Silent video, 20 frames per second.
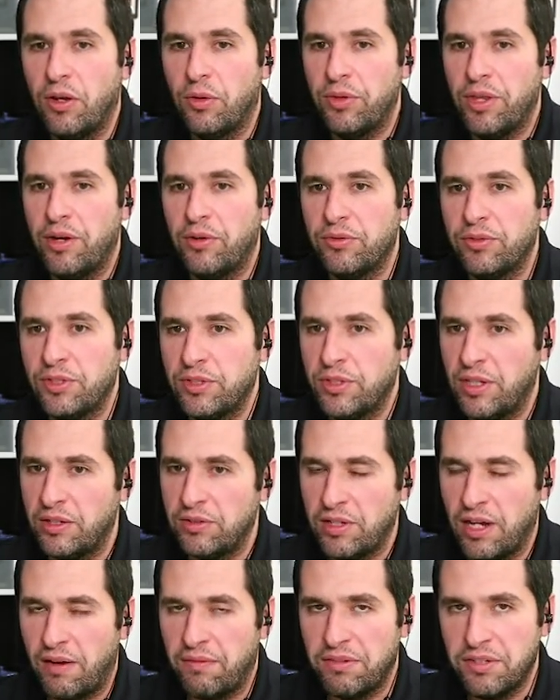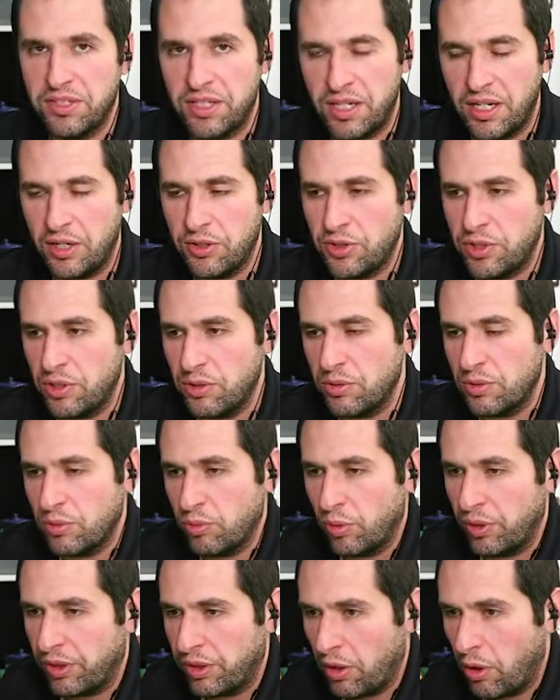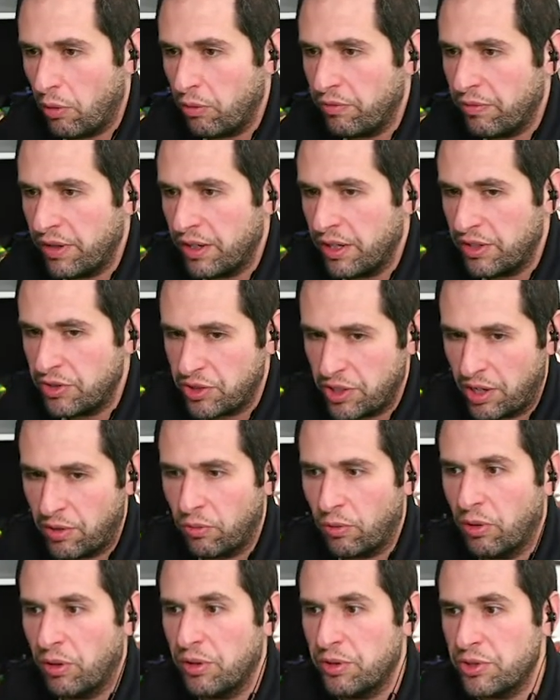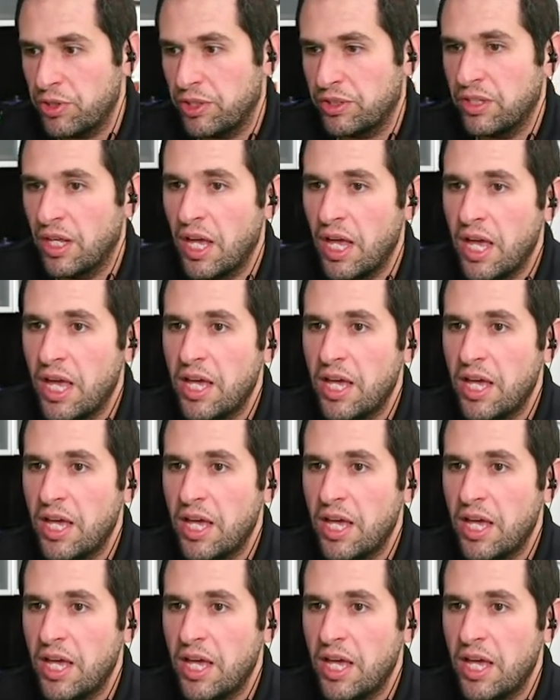You know, there's there's obviously issues with COVID in general and just